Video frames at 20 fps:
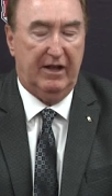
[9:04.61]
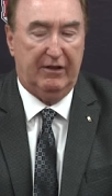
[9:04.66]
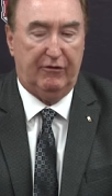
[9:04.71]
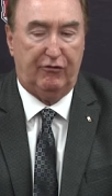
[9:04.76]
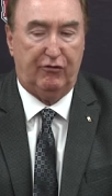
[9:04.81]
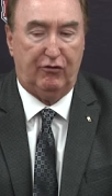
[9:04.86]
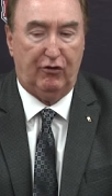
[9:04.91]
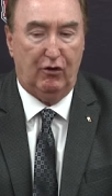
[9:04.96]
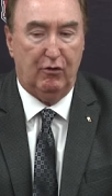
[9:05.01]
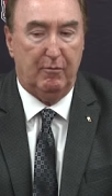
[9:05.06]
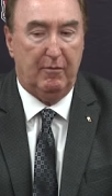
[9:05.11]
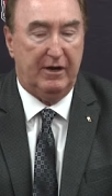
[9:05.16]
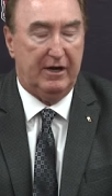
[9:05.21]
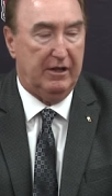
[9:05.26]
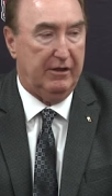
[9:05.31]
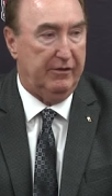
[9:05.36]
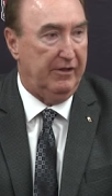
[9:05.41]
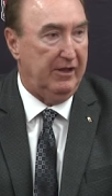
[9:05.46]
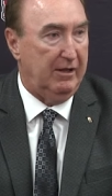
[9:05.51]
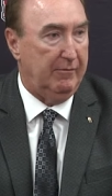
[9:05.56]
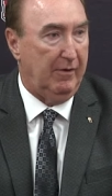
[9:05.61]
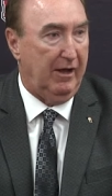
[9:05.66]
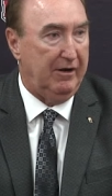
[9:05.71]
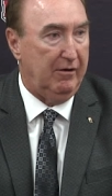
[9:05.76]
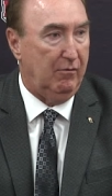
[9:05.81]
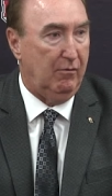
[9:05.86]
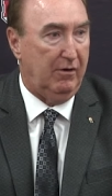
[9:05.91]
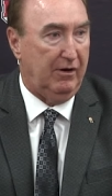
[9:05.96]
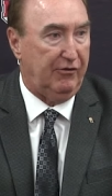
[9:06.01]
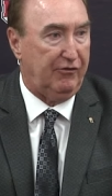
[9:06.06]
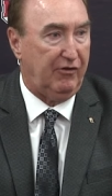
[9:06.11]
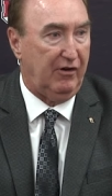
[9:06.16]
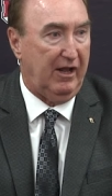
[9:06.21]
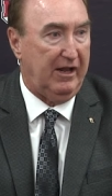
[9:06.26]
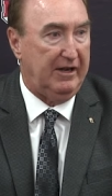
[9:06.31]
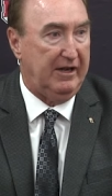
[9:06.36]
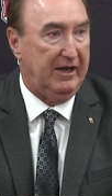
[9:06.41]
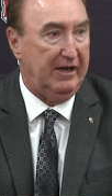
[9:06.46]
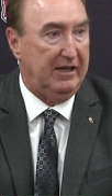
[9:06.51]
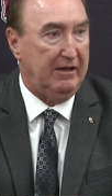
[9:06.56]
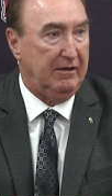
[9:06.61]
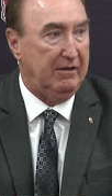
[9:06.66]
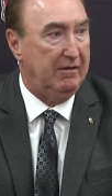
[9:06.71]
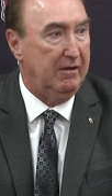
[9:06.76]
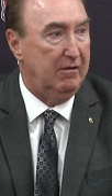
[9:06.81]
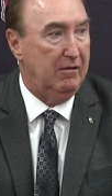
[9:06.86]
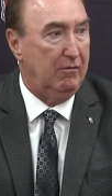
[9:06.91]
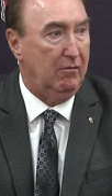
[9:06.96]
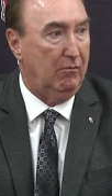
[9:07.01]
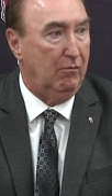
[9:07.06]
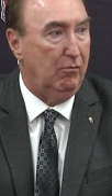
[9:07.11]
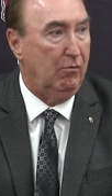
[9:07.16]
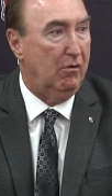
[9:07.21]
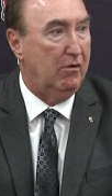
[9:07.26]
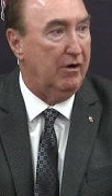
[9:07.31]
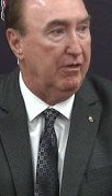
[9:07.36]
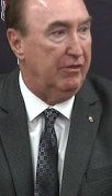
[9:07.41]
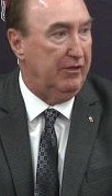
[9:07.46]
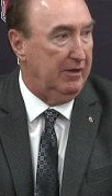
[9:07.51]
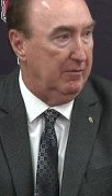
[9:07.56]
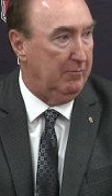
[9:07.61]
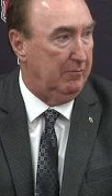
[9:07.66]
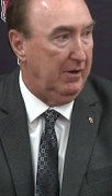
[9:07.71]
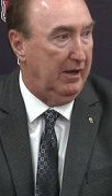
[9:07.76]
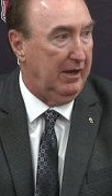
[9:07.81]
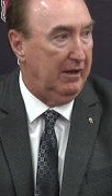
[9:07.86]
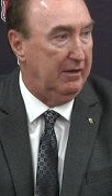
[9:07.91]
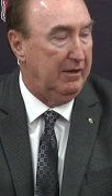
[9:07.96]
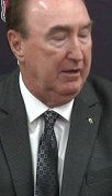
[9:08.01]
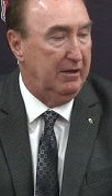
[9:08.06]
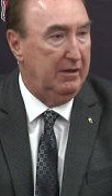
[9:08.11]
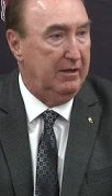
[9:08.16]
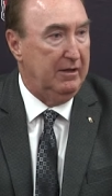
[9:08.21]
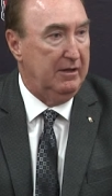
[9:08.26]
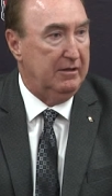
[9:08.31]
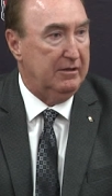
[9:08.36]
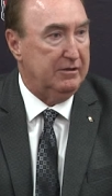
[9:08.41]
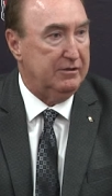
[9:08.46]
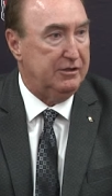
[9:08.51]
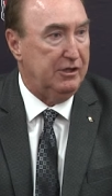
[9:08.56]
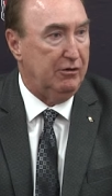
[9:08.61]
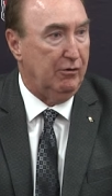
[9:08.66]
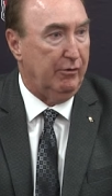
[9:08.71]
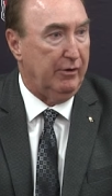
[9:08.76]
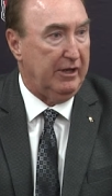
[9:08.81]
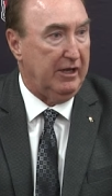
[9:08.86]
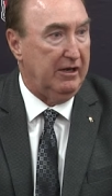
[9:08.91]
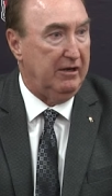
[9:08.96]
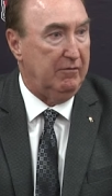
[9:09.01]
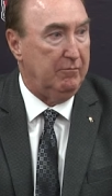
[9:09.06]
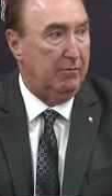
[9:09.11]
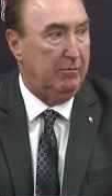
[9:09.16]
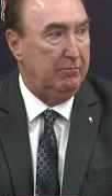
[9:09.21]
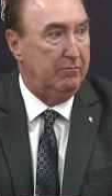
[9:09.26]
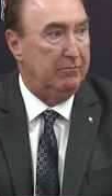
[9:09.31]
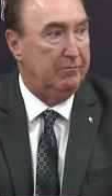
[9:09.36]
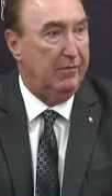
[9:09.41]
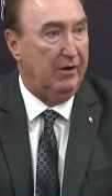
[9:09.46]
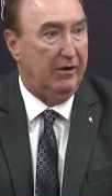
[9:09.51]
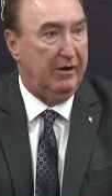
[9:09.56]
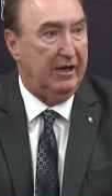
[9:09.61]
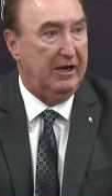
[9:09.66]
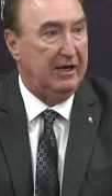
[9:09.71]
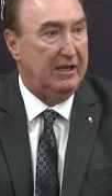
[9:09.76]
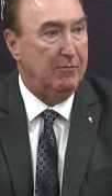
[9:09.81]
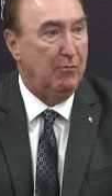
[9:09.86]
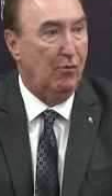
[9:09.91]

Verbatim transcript: had so many of them, I don't want to slight any one of them by zeroing in on any